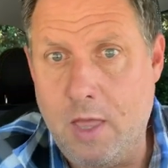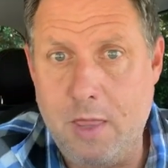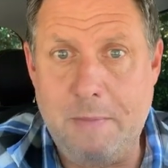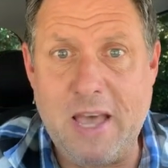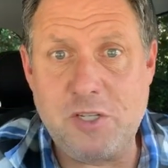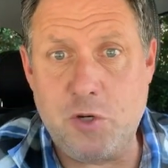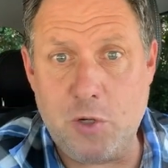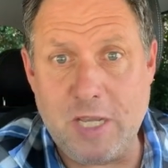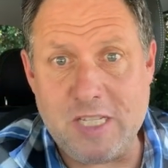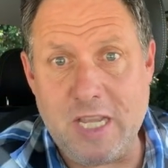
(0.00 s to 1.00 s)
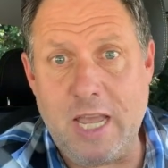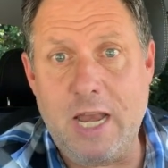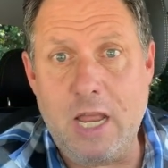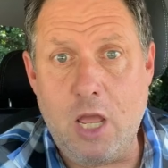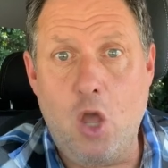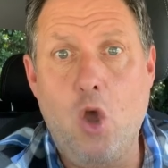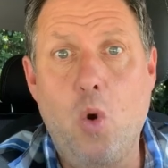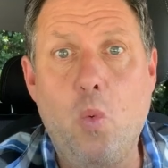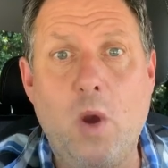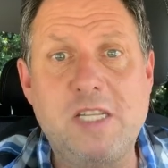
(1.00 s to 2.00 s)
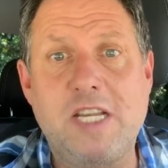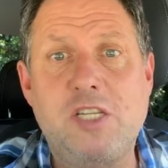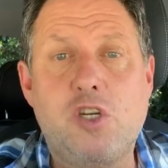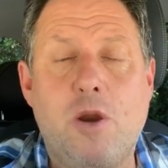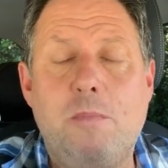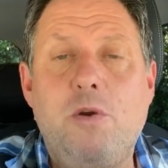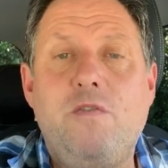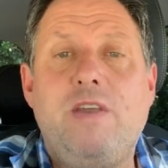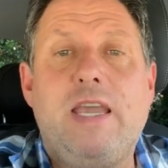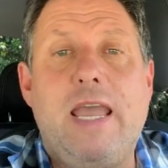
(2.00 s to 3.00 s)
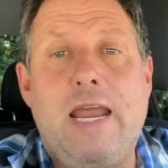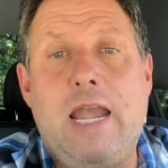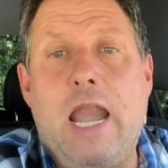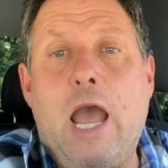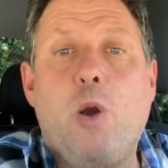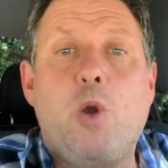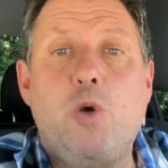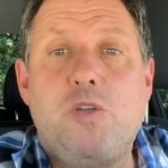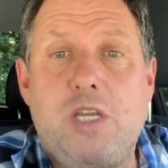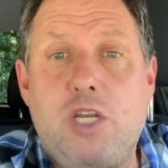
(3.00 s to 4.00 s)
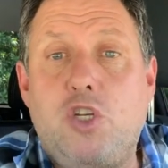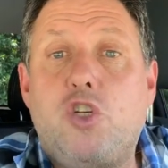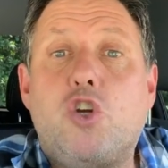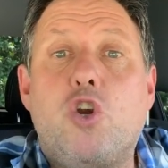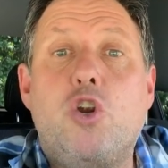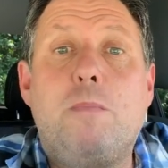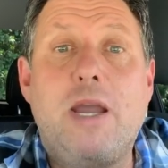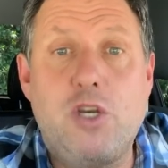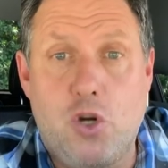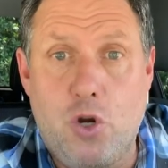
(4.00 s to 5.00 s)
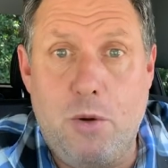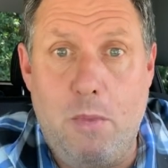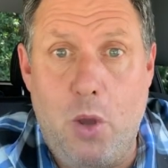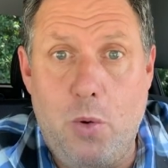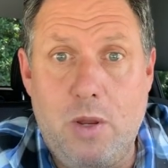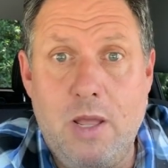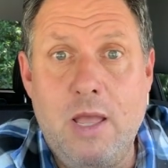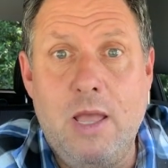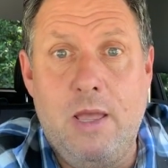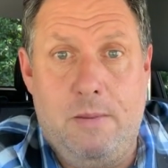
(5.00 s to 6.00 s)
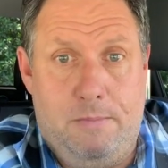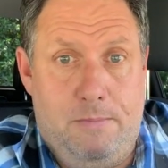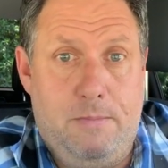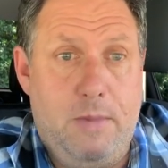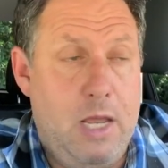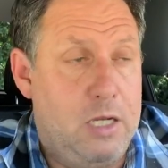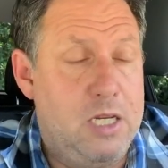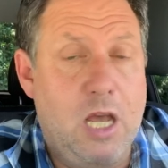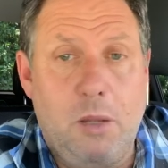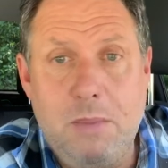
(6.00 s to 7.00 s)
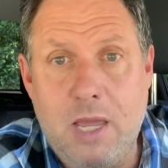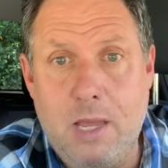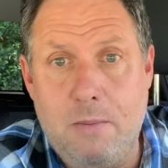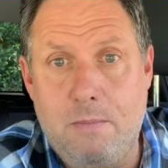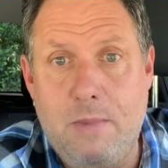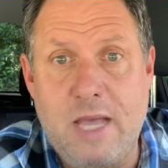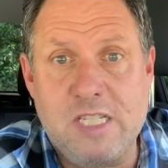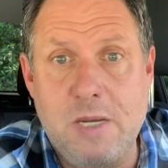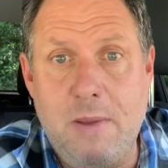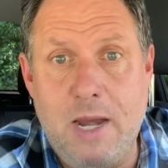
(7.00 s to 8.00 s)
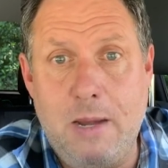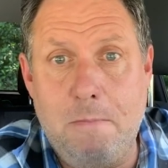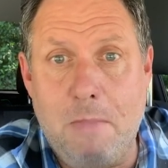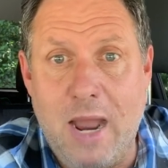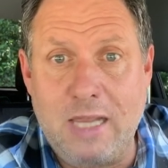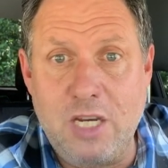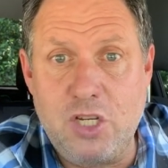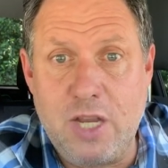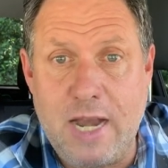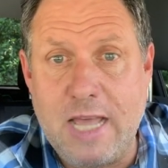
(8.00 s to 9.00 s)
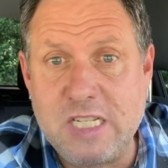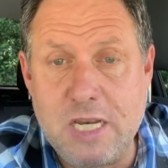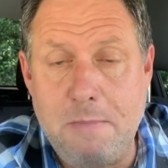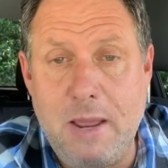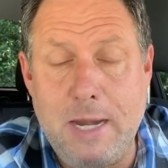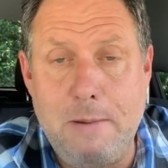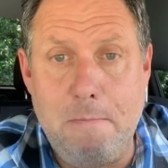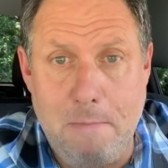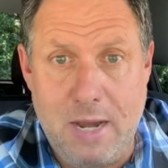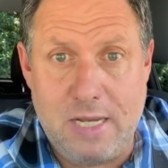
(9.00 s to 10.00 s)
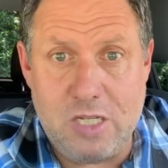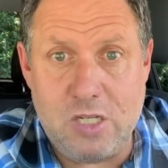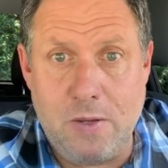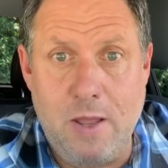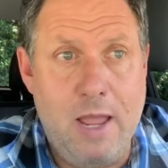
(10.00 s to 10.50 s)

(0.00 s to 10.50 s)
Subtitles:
The passenger gets in. Once I start moving, it now goes into turn-by-turn mode. It'll tell me estimated mileage and estimated minutes.